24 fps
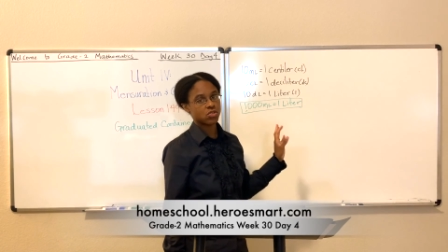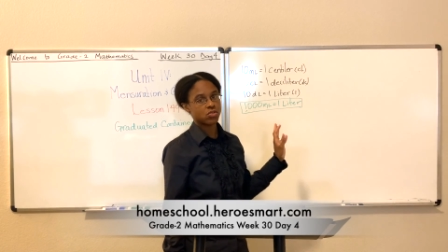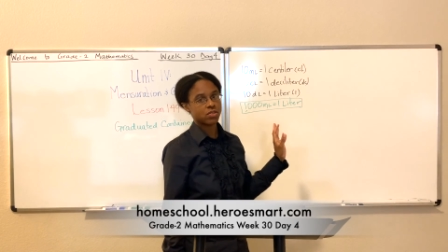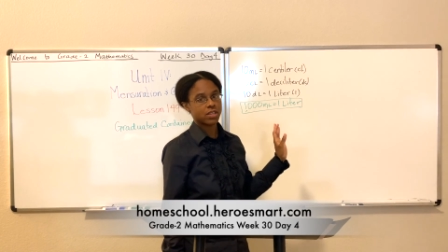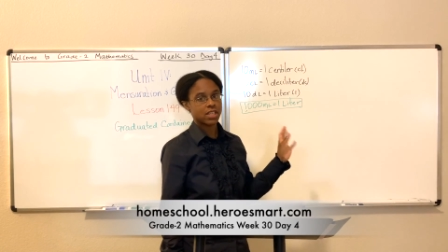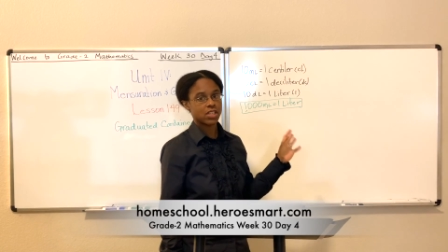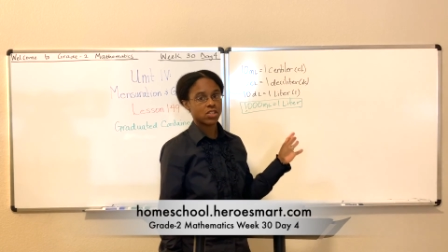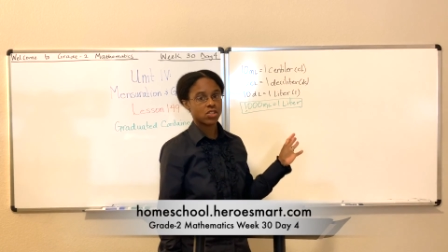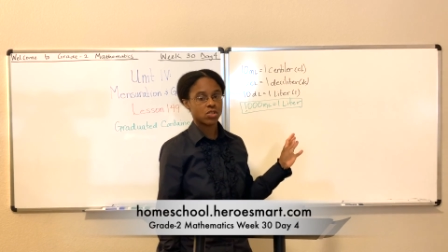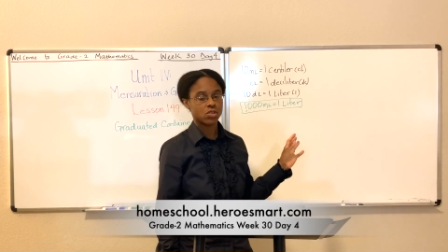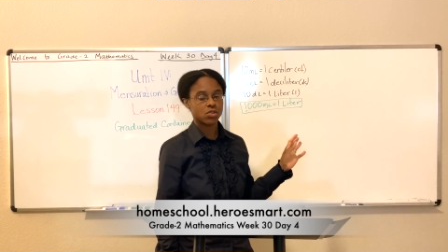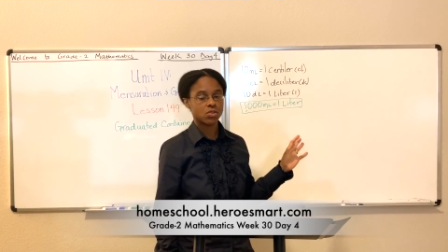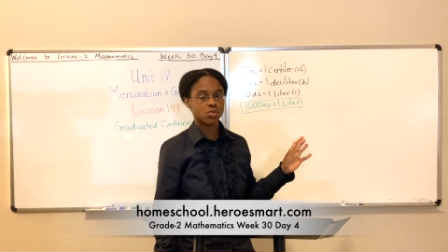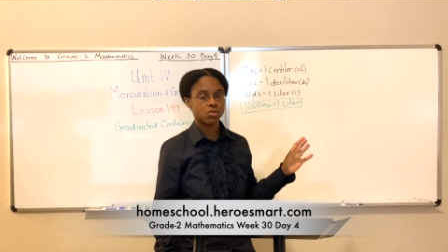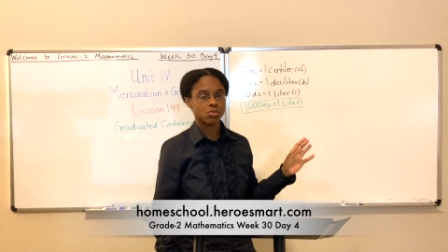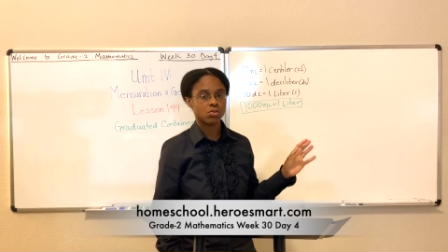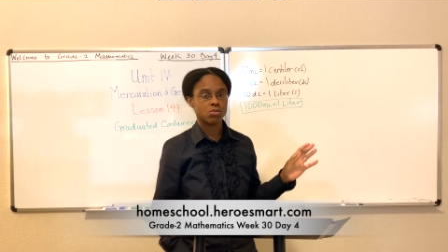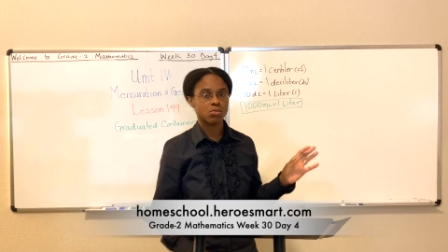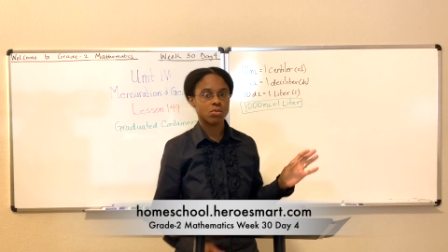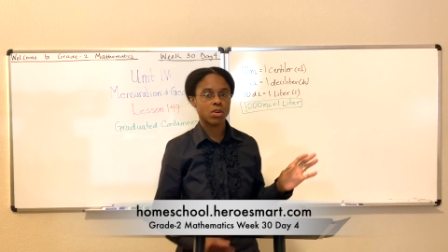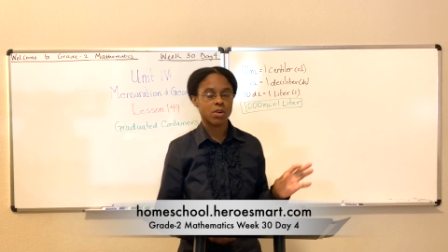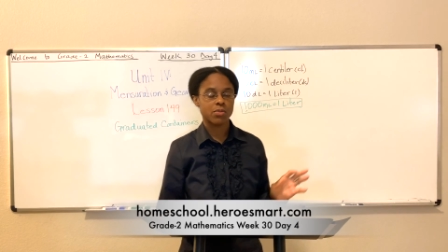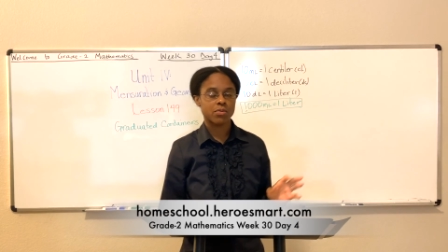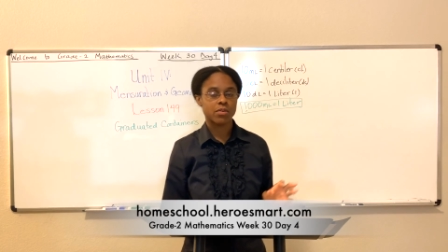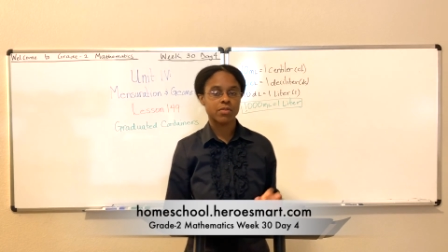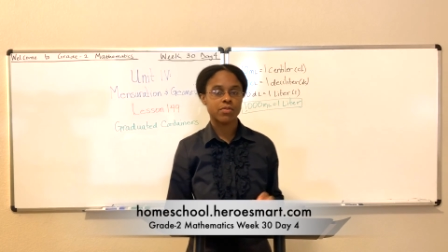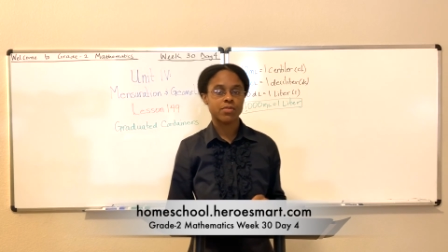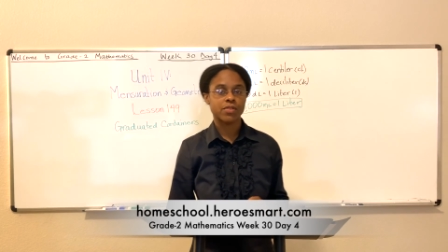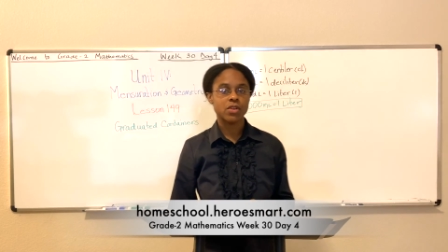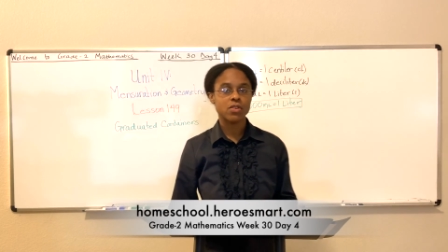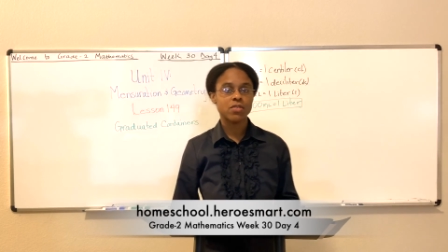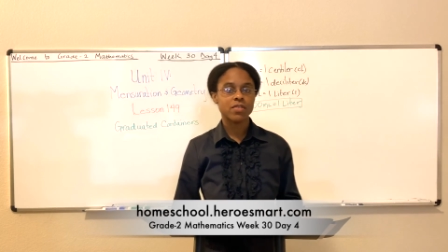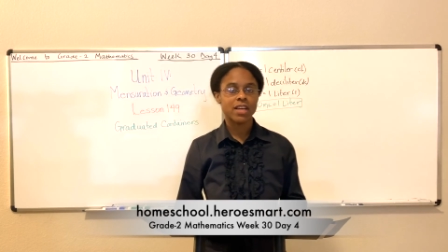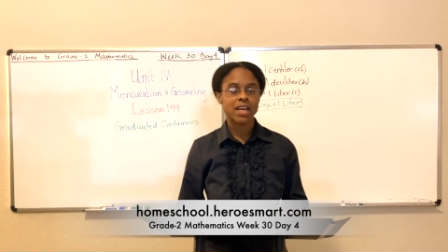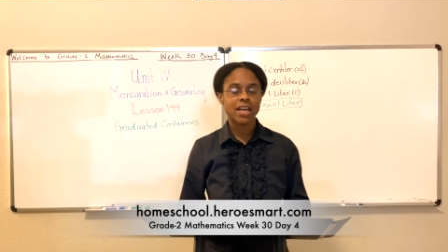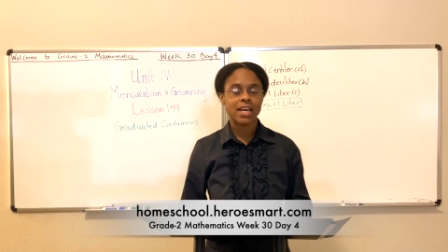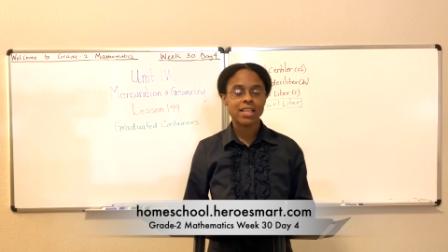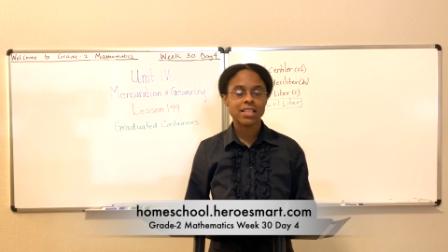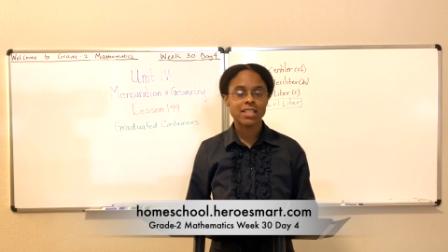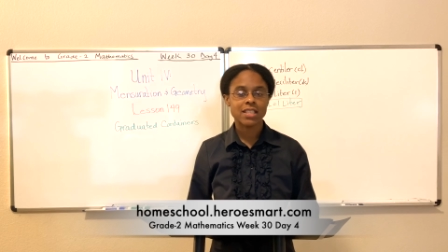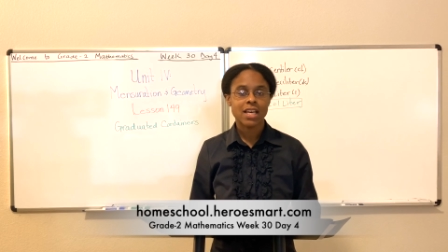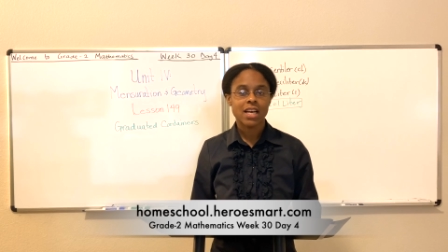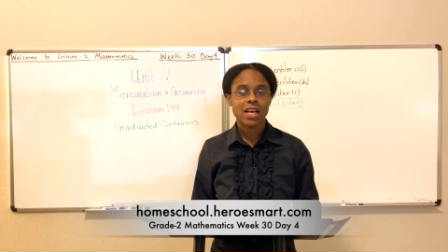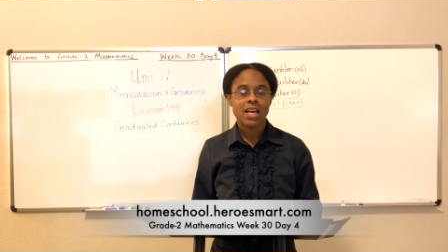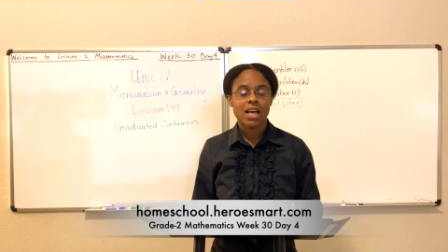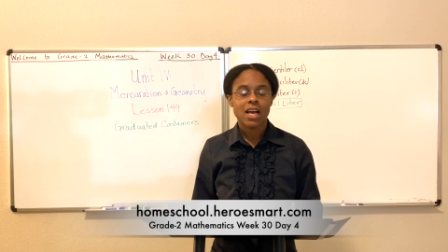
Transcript: you need to uh, review that.